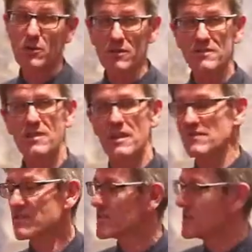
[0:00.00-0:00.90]
it also gives
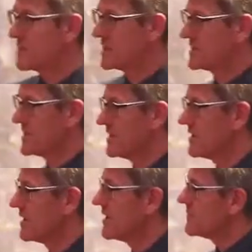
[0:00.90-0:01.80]
us the ability
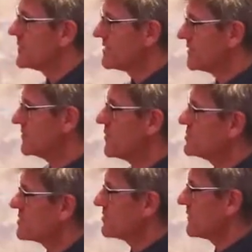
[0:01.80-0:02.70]
in the
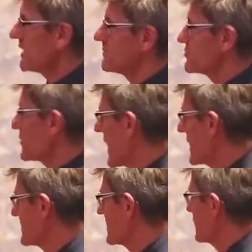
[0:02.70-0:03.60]
future to develop
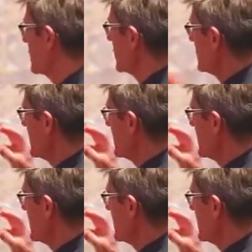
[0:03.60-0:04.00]
drugs that could